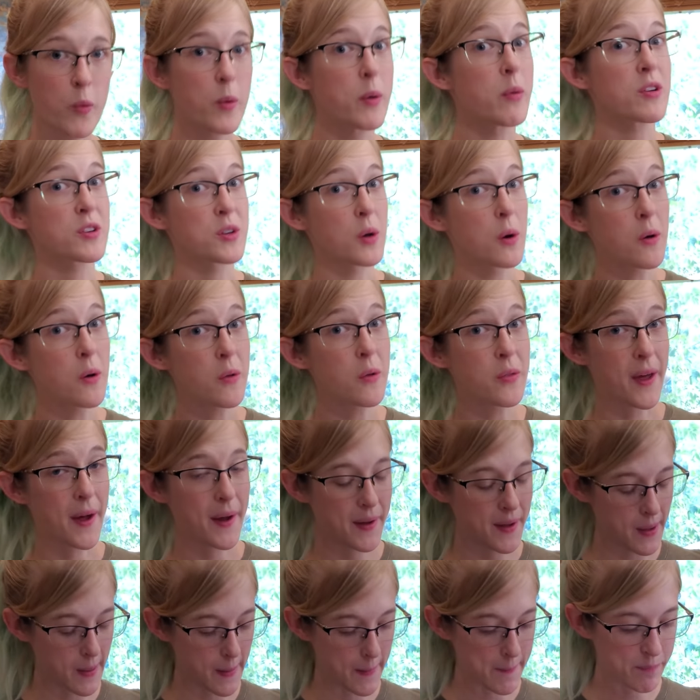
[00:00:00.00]
We were told that,
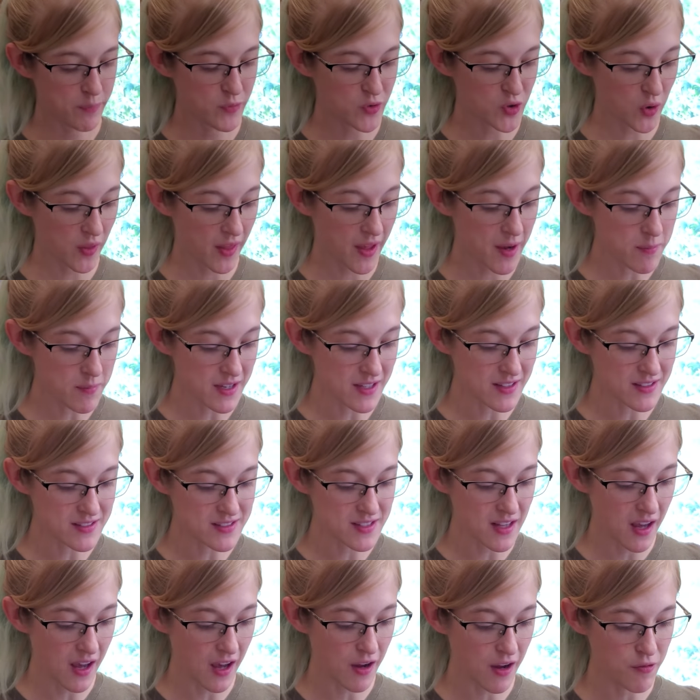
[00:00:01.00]
yeah. So that means
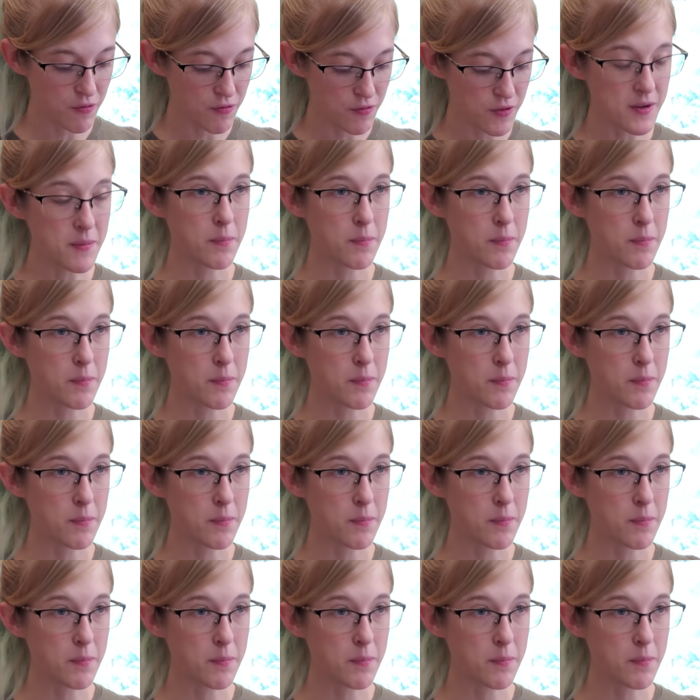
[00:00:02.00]
every